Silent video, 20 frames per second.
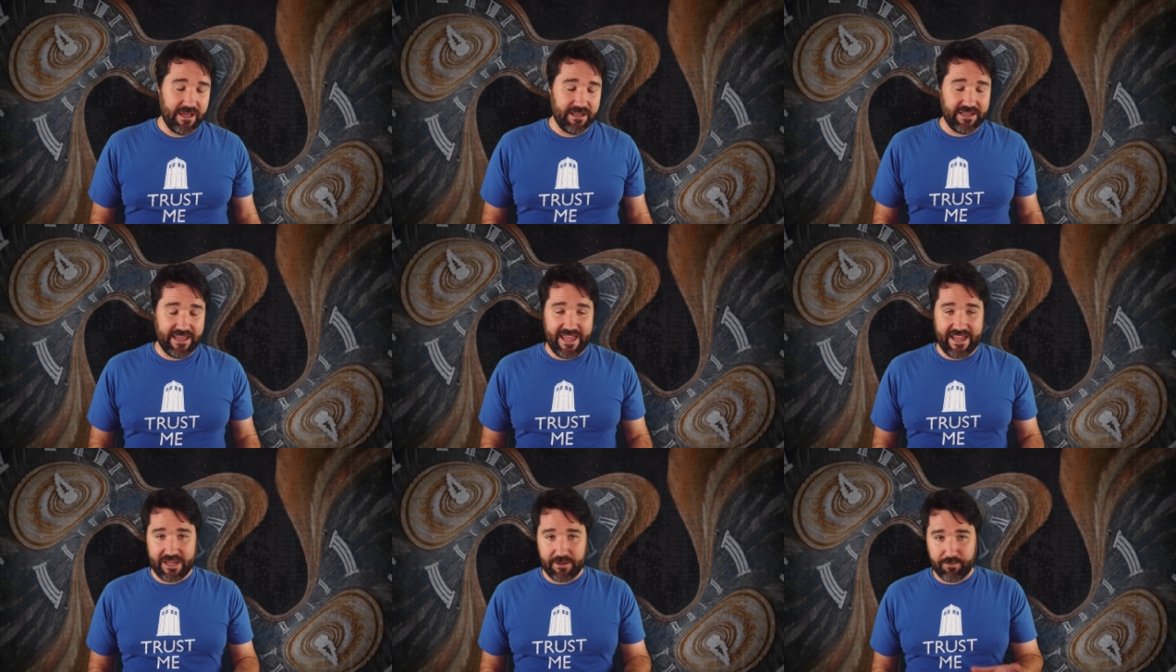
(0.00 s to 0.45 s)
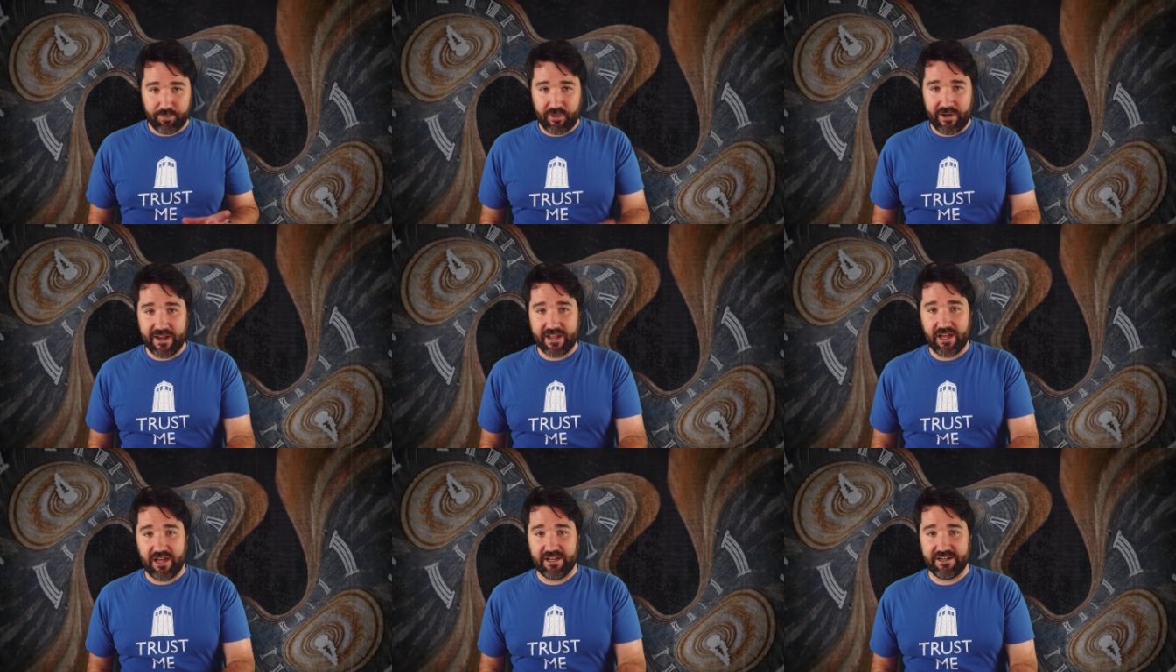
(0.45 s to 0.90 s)
Like
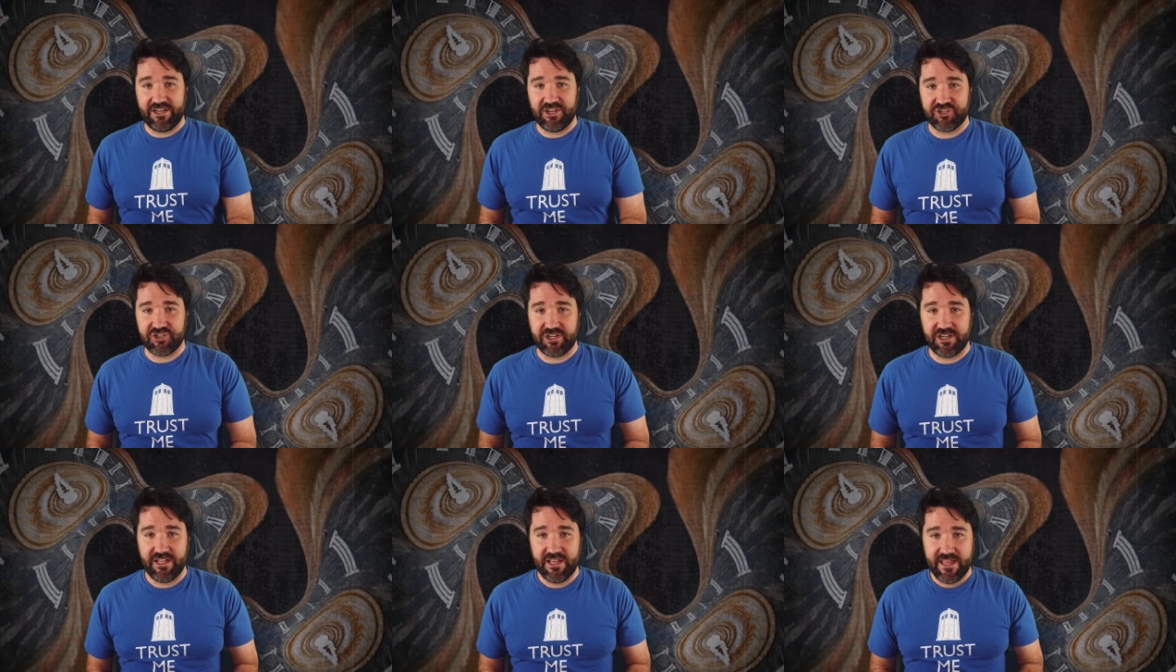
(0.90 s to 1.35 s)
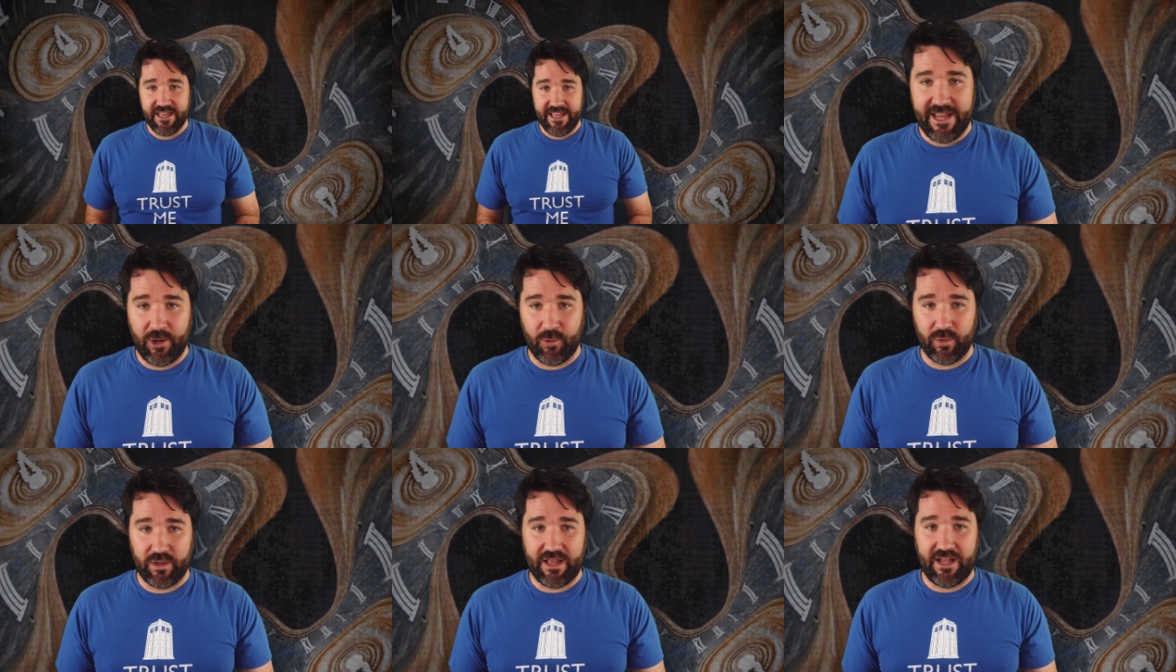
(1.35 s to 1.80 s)
precognition,
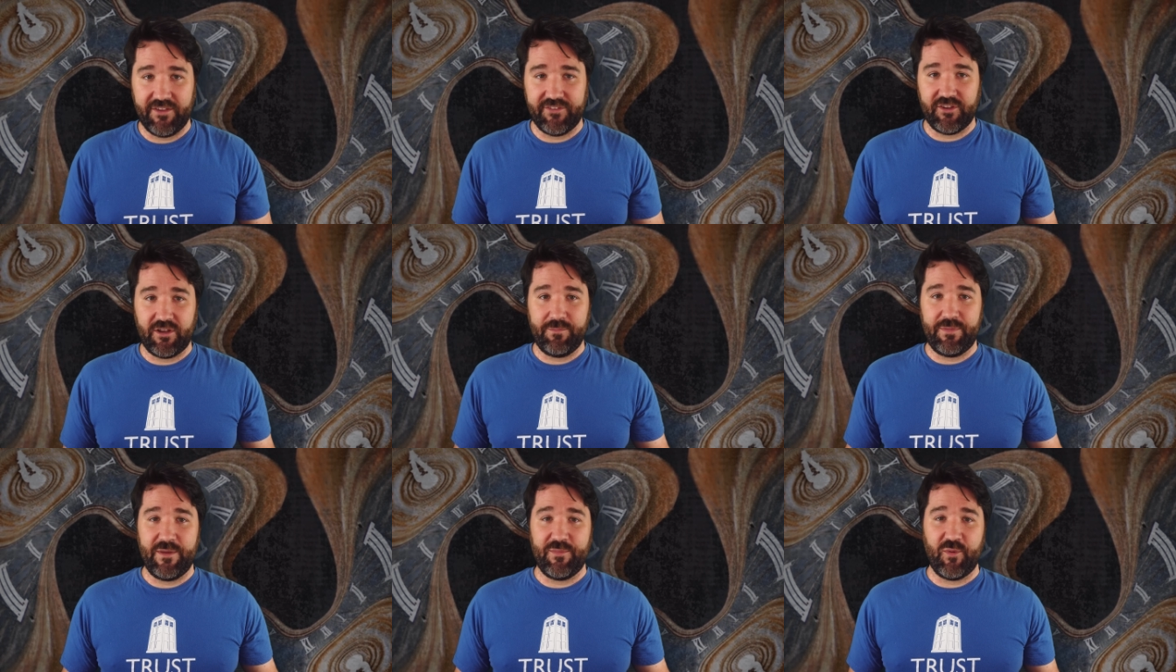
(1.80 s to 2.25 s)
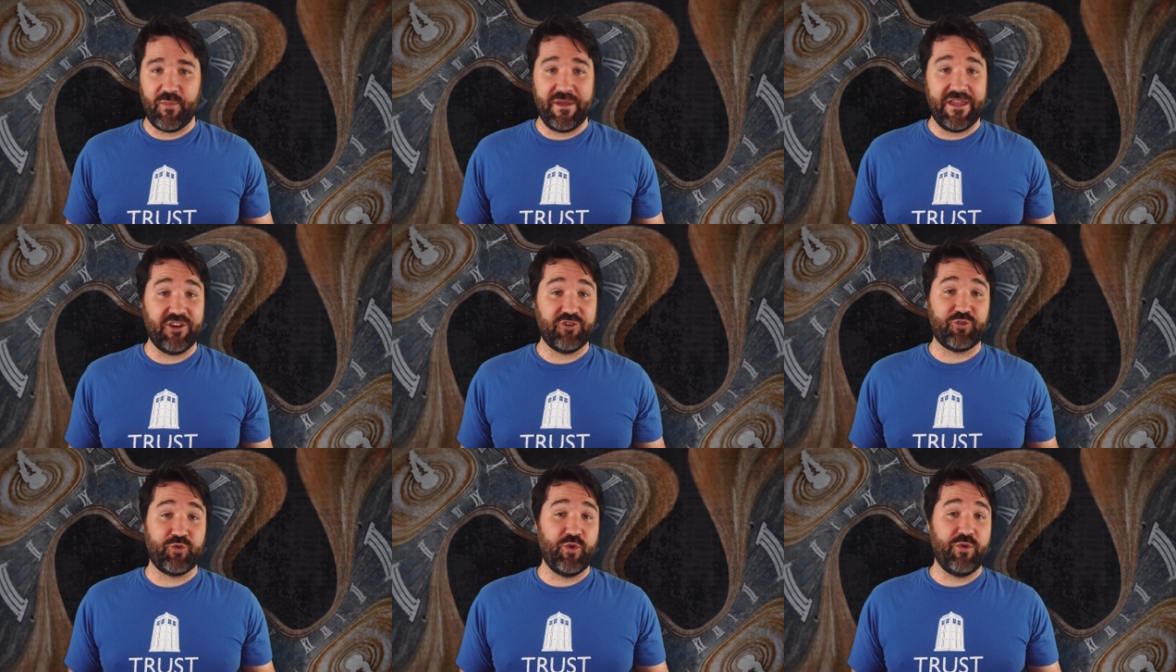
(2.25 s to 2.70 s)
it relies on people
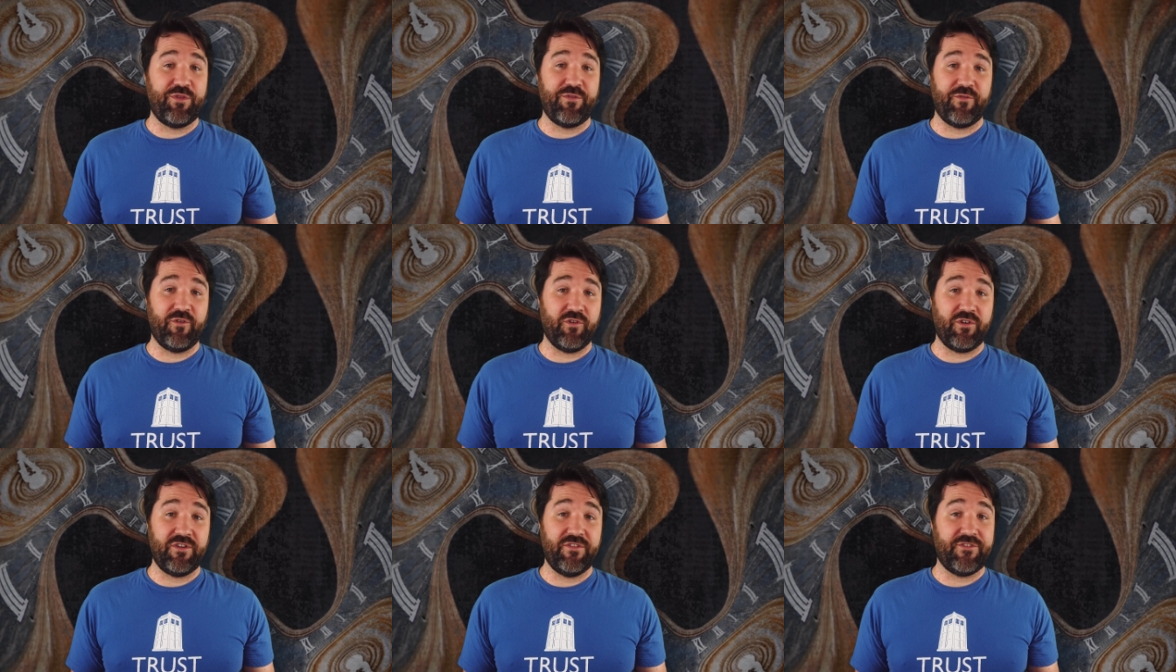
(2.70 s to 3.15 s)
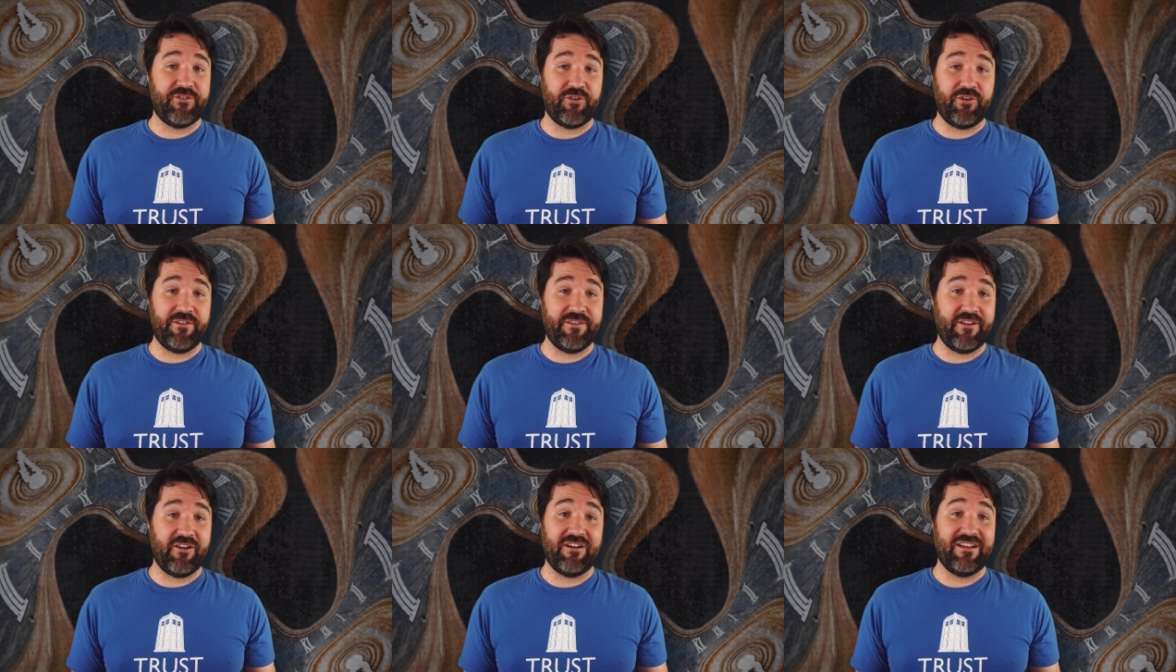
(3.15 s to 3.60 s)
being truthful
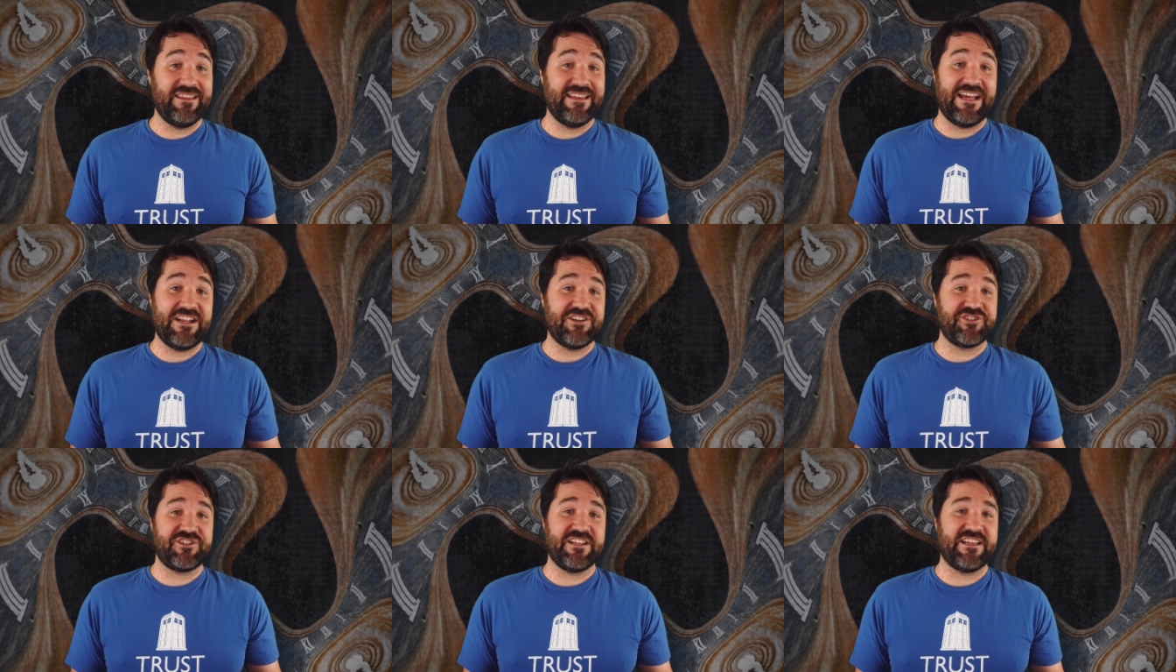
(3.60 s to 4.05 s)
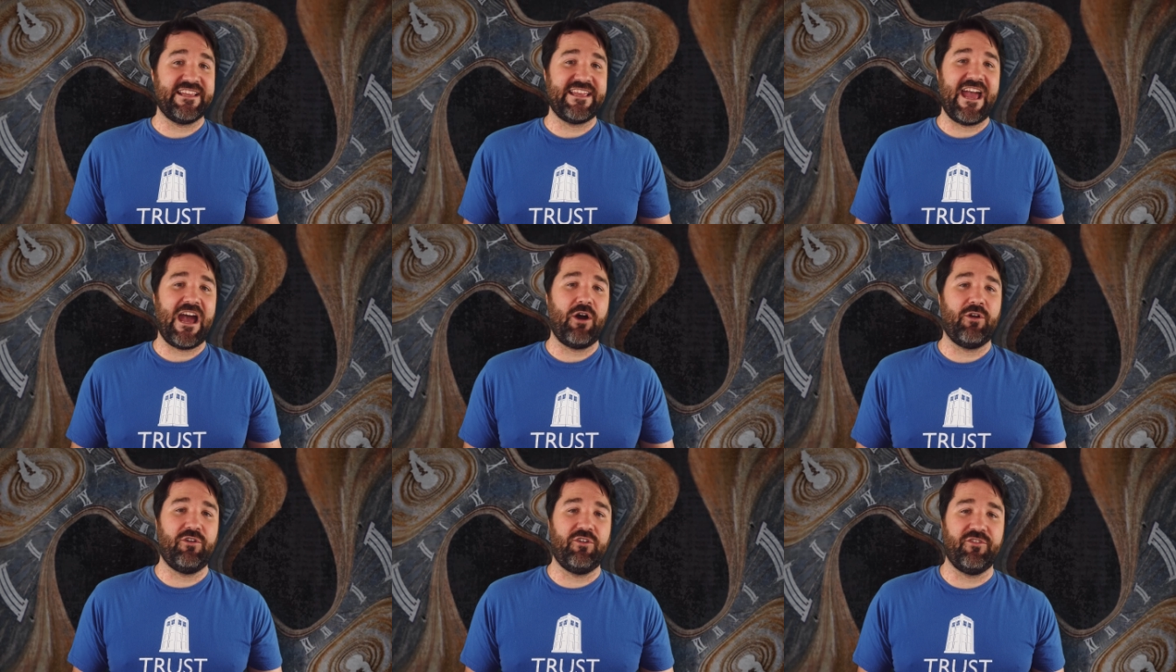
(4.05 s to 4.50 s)
concerning their alleged
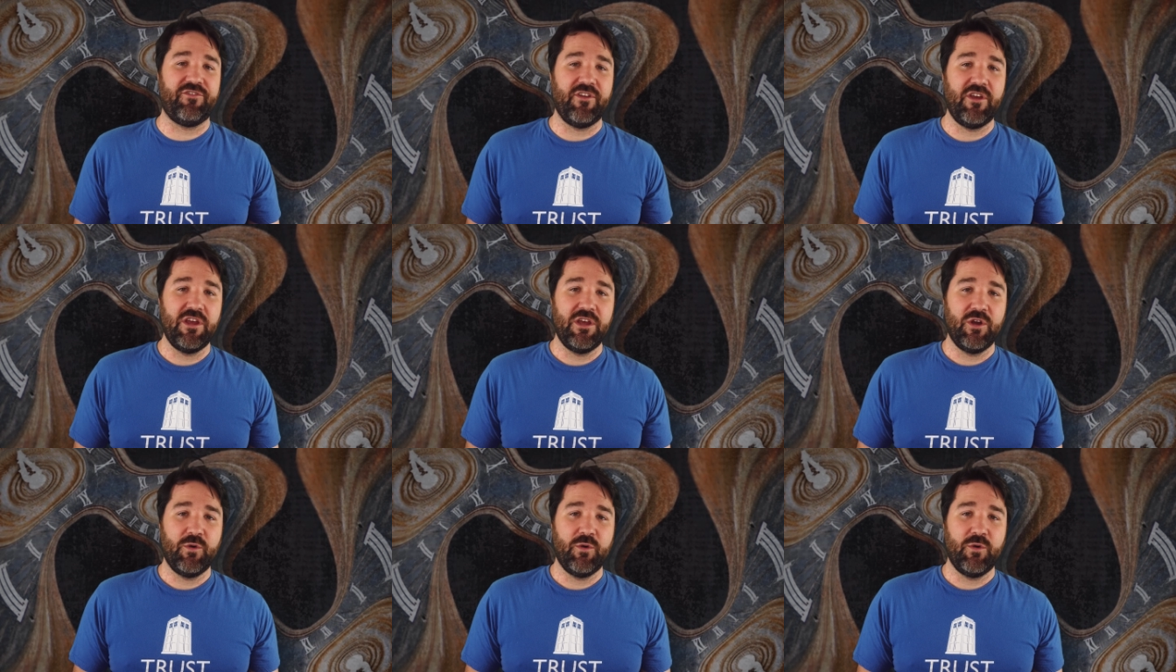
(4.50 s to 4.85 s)
encounters